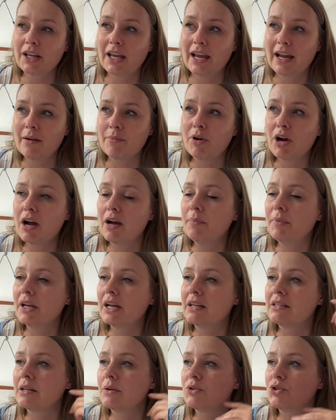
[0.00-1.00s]
camera
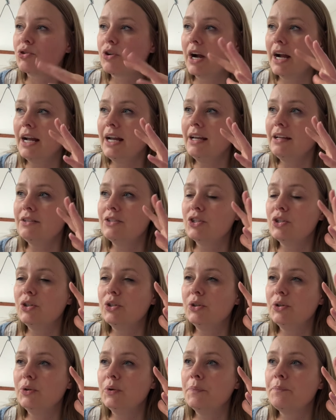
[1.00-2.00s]
because I was trying
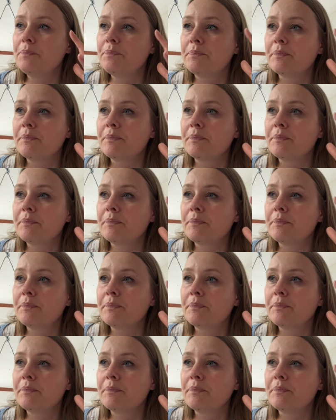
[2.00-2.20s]
to